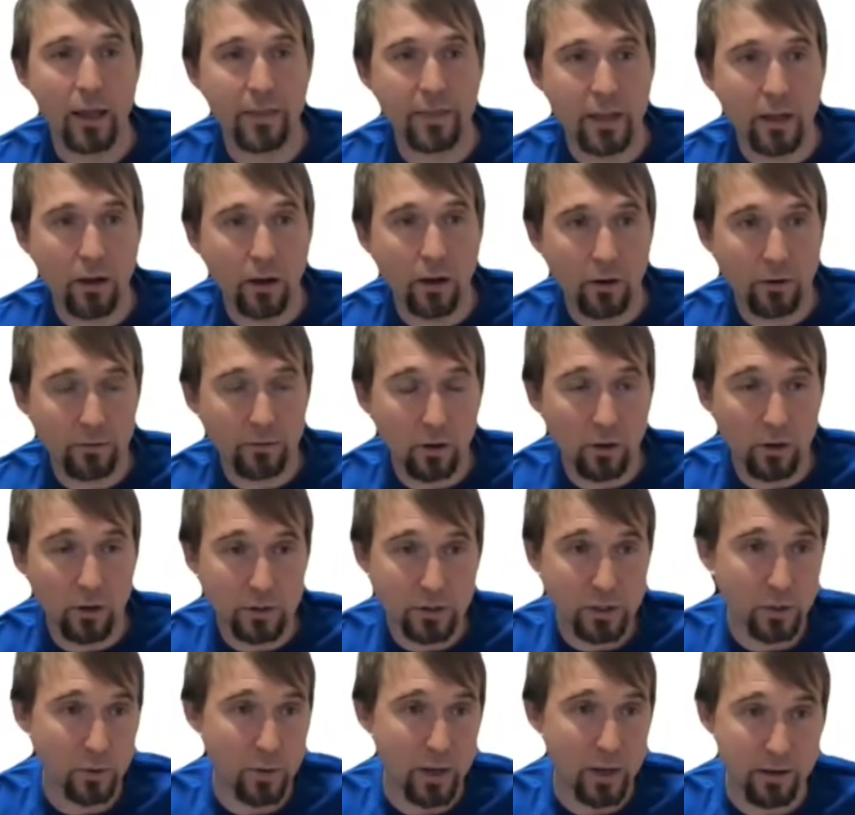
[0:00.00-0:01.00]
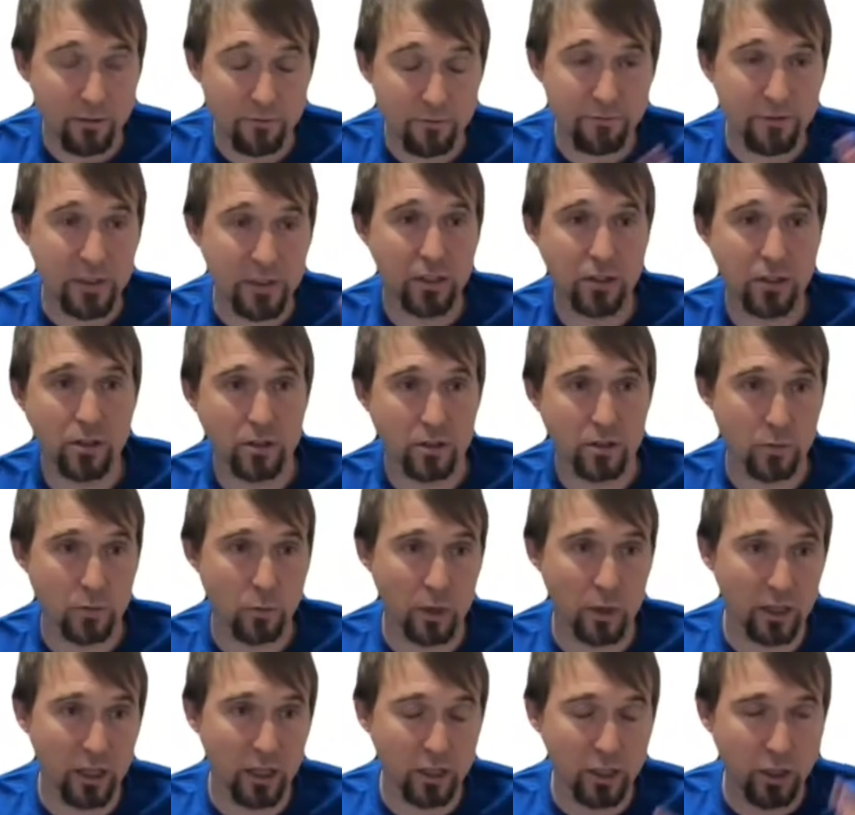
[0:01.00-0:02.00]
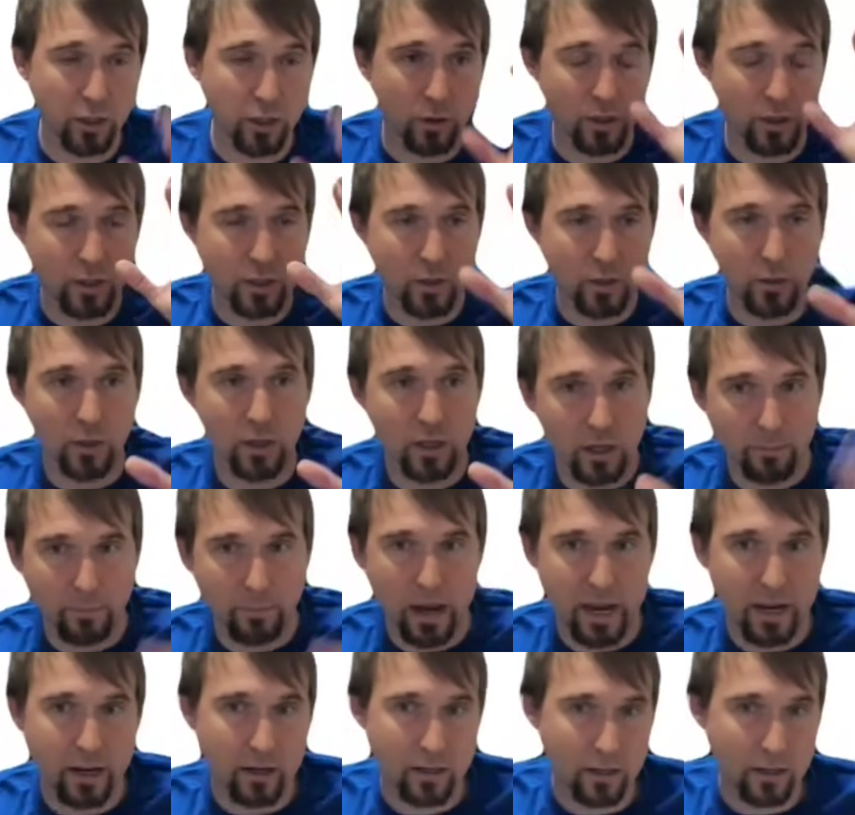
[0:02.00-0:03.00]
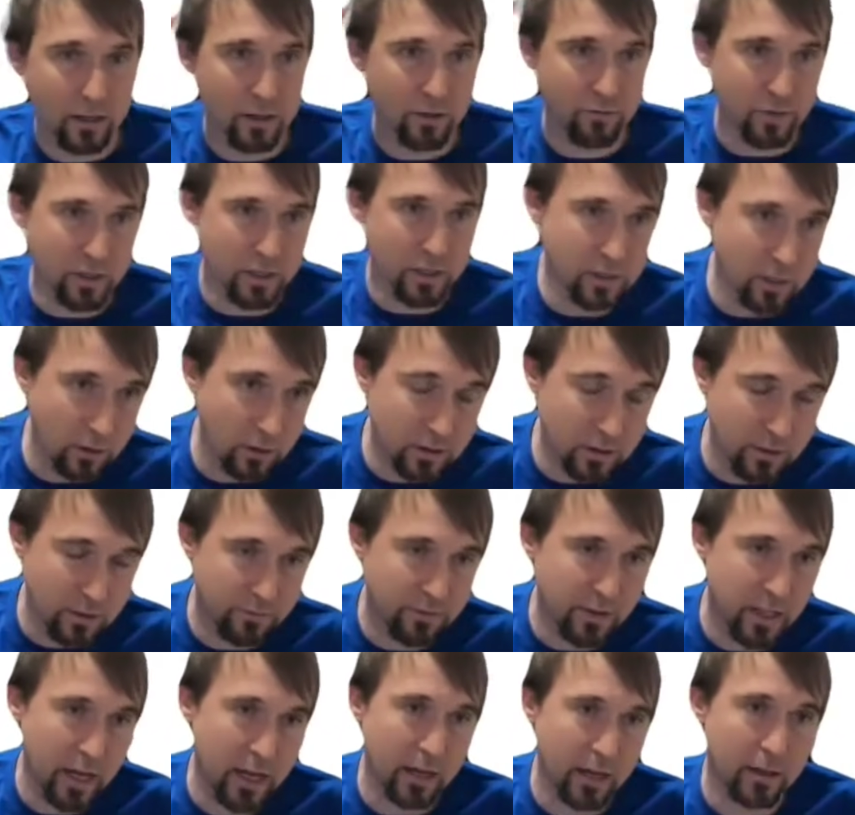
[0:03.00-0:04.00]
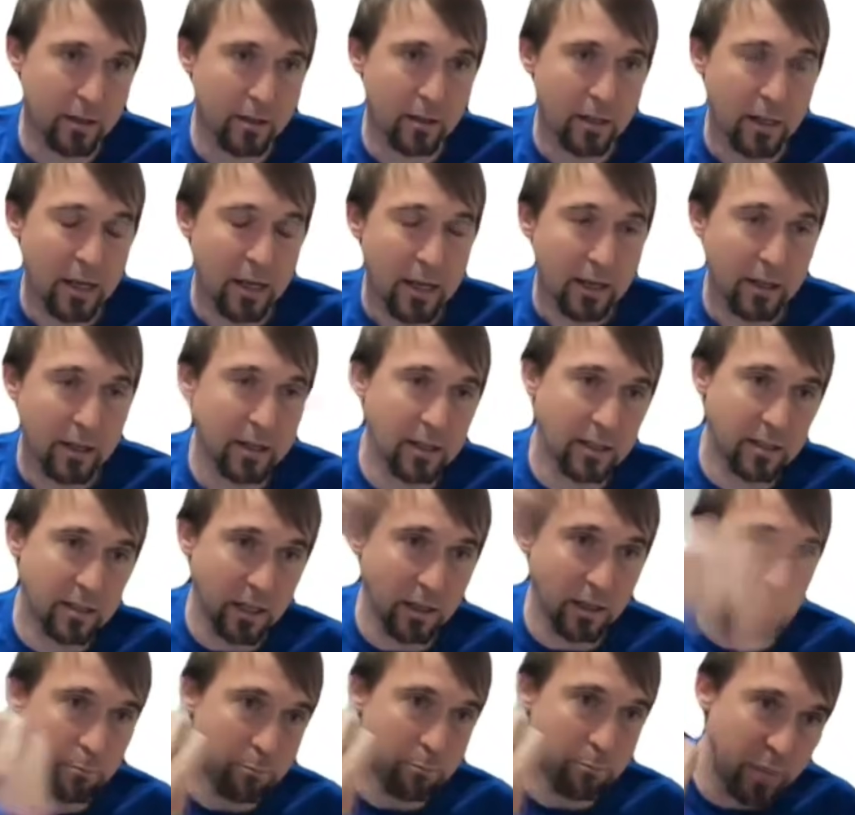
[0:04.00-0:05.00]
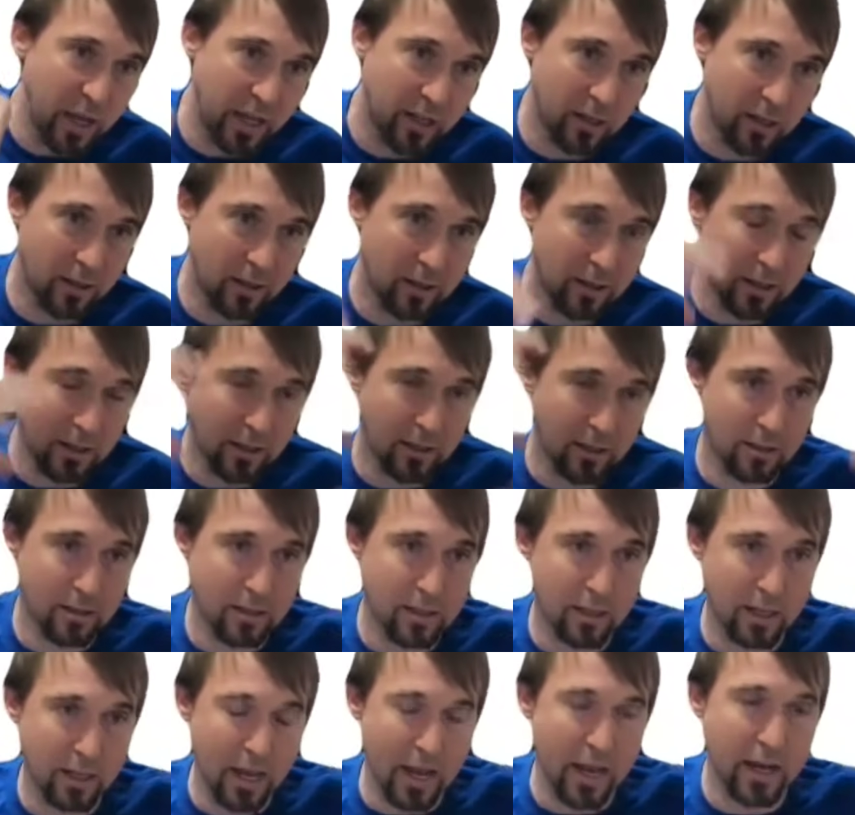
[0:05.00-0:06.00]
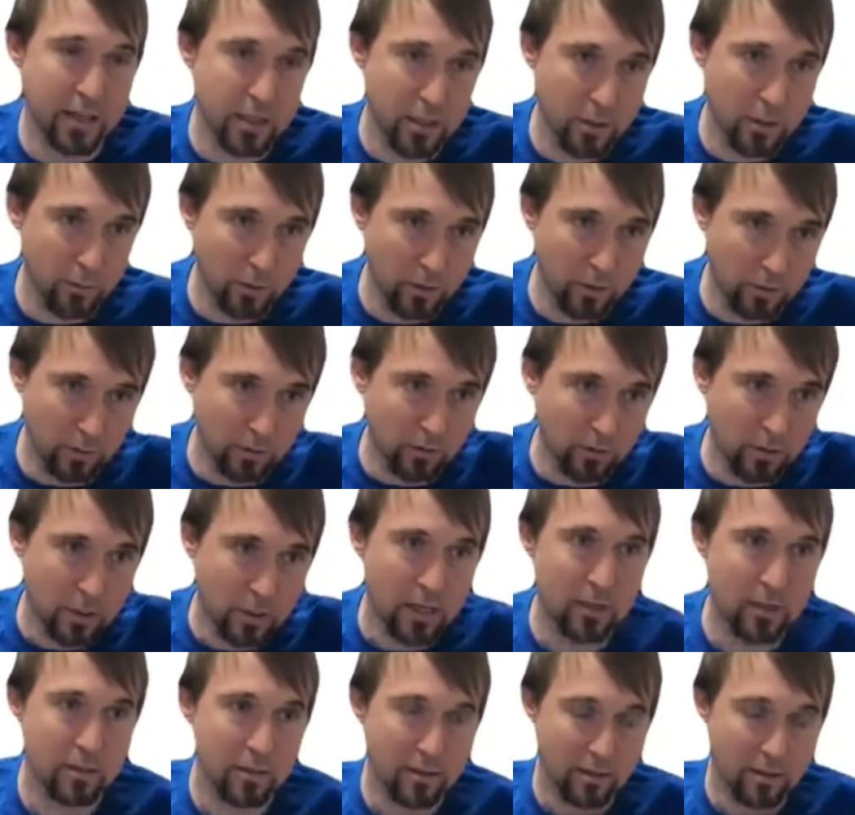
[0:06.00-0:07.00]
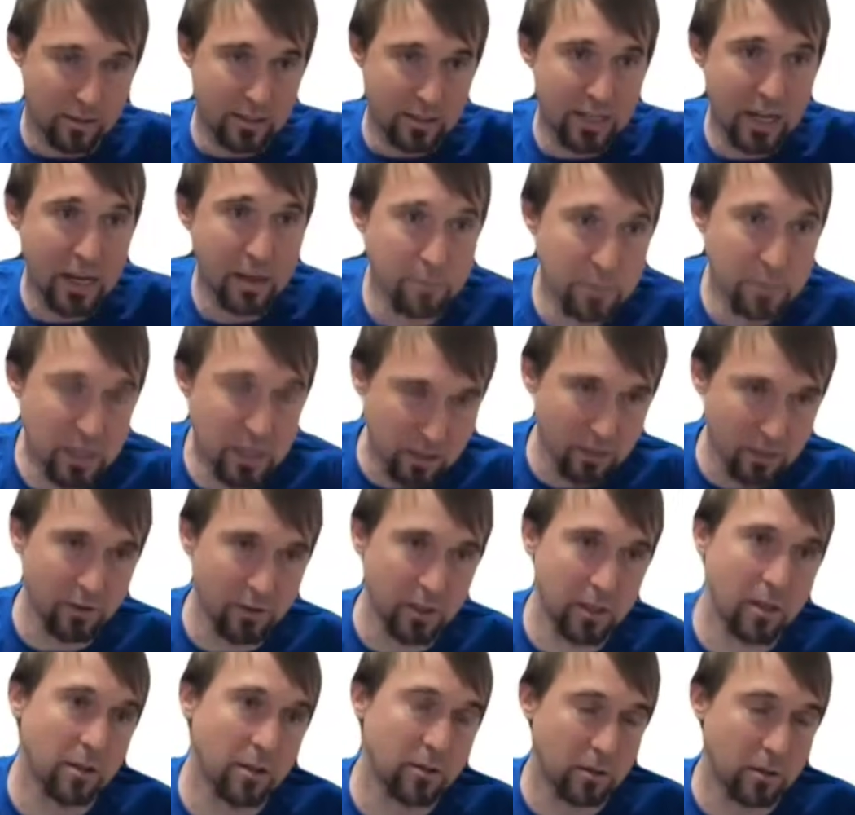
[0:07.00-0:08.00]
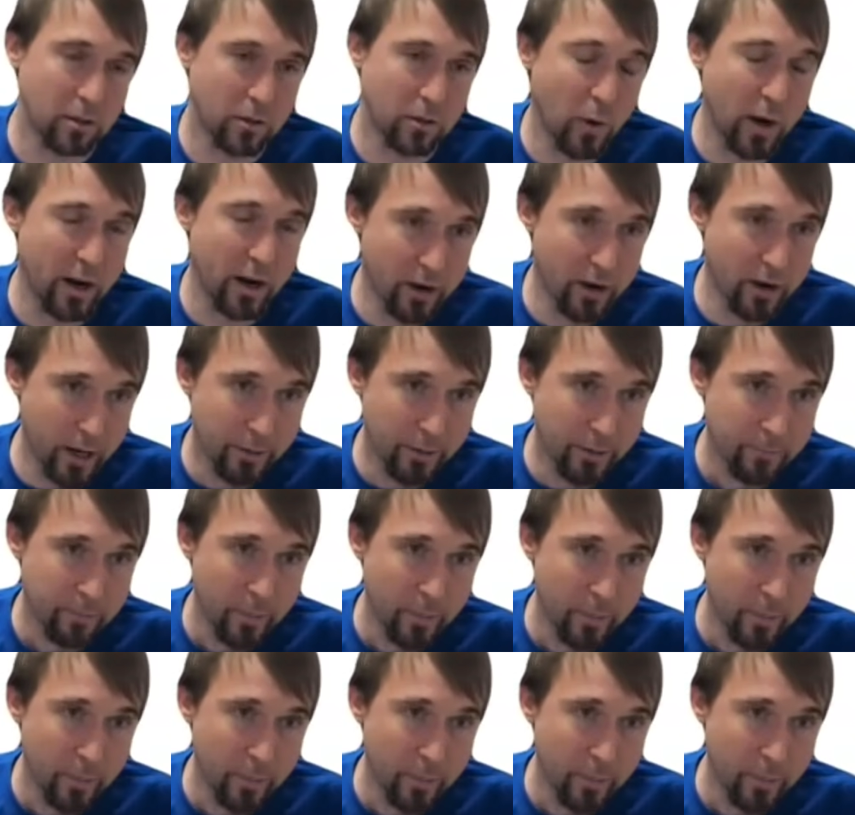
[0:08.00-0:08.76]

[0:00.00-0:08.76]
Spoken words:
And they all also have features where like you can do a command and the result of that gets embedded into the actual statement of another query.